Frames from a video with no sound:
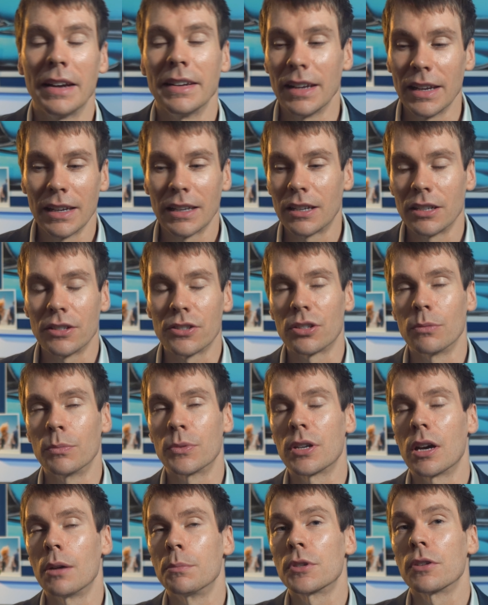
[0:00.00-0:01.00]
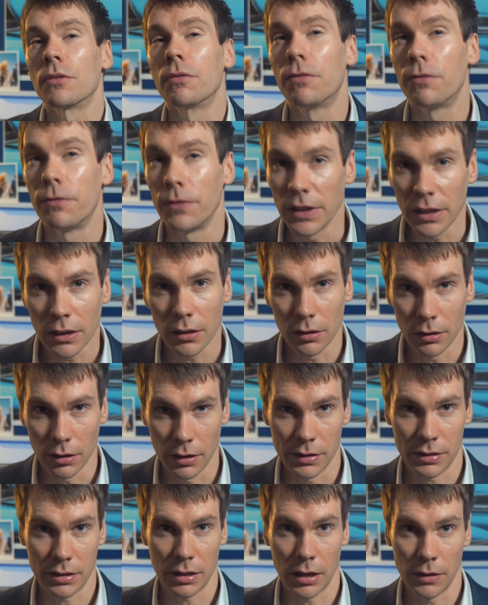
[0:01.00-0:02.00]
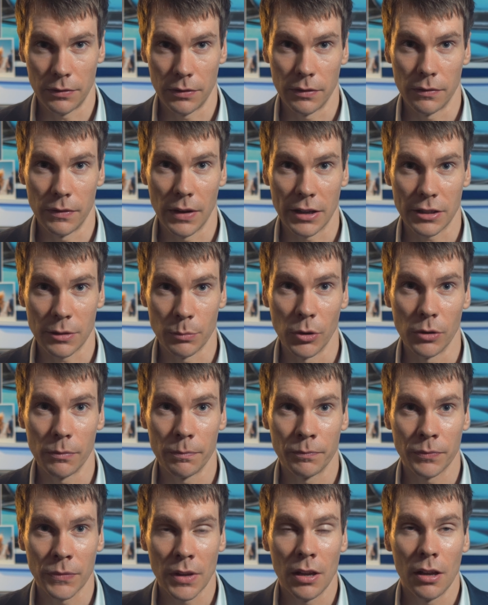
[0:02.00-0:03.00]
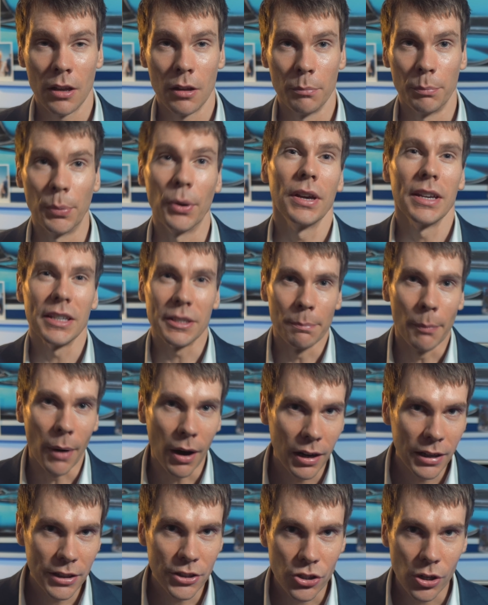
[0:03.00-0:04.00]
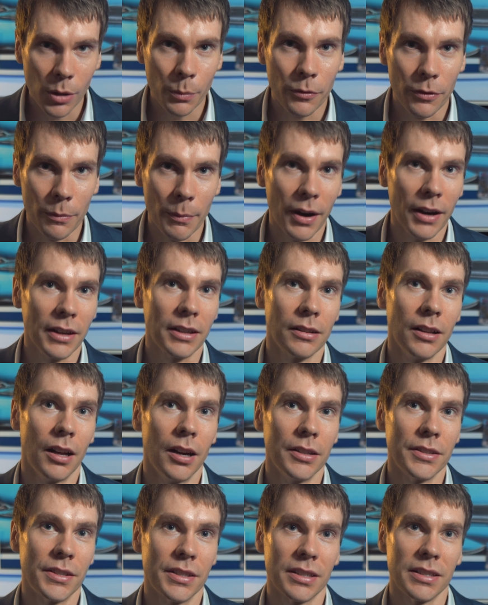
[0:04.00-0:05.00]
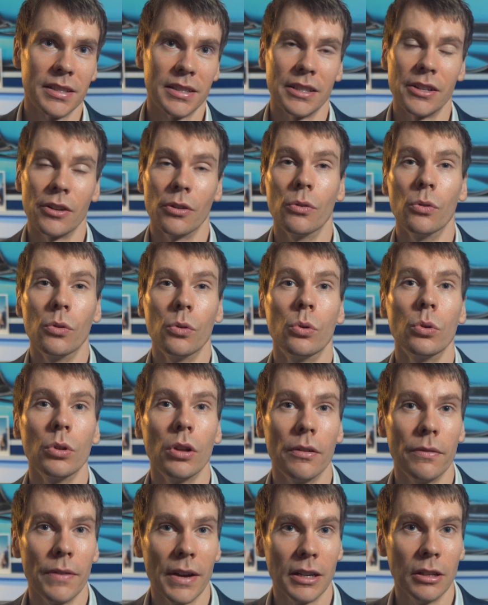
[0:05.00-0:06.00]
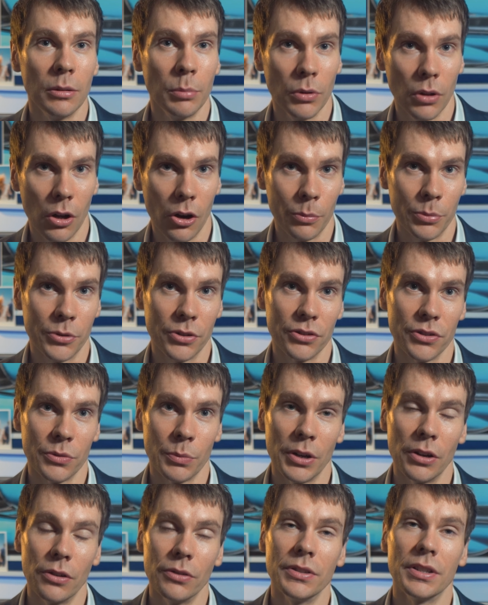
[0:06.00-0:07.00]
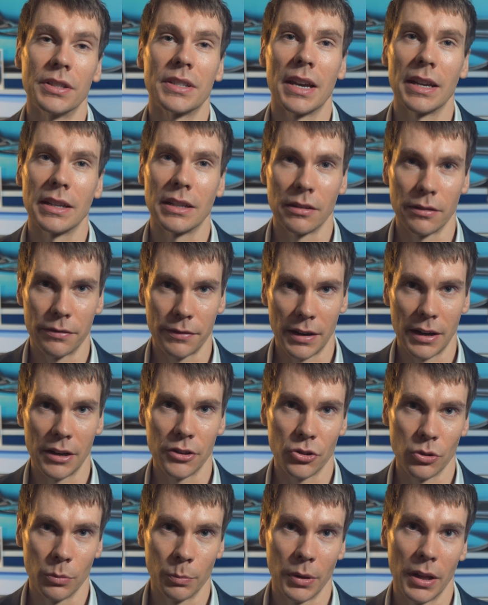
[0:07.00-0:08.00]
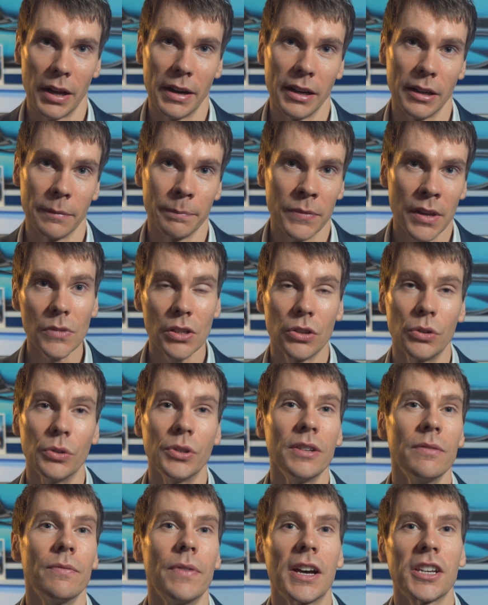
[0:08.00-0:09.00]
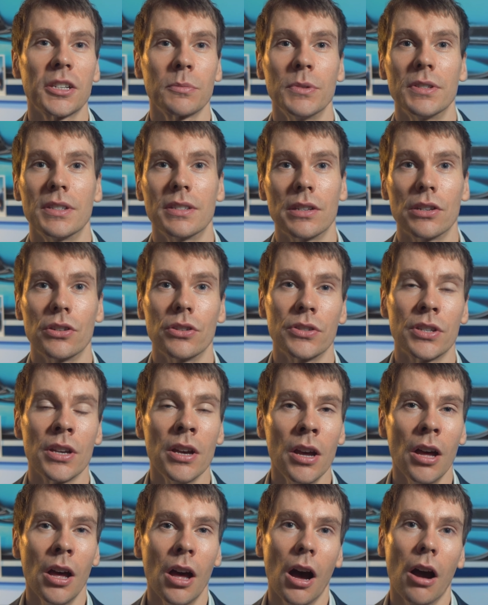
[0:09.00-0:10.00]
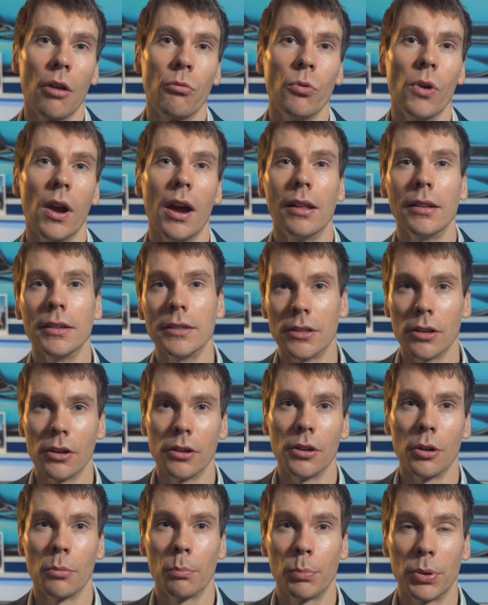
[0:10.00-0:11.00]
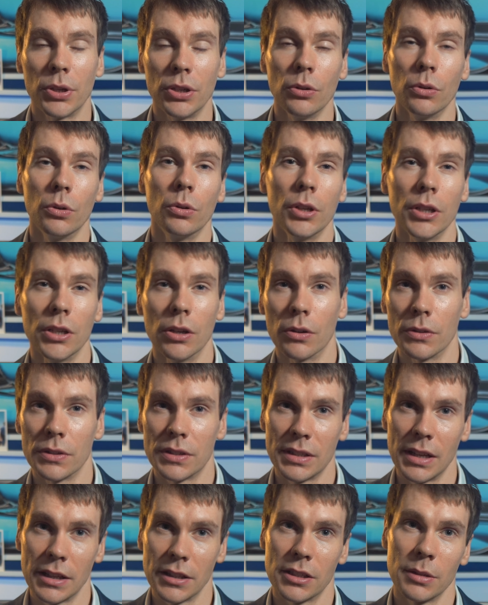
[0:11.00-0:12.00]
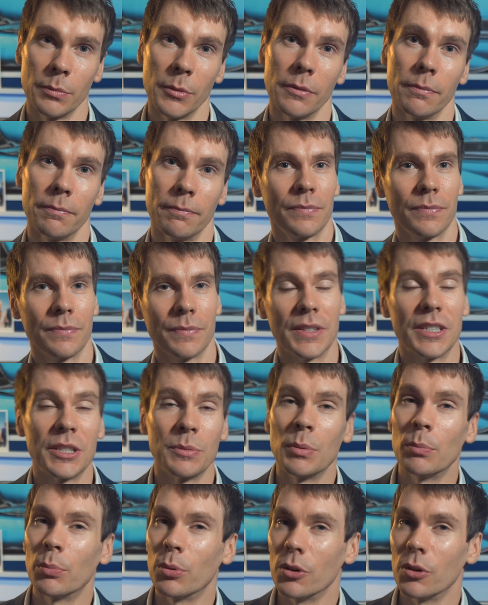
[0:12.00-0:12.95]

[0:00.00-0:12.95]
and it can sometimes feel a safe investment but it's my job for my clients to consider all available options when undertaking financial planning. Good investment decisions are rarely done purely on sentiment. This has been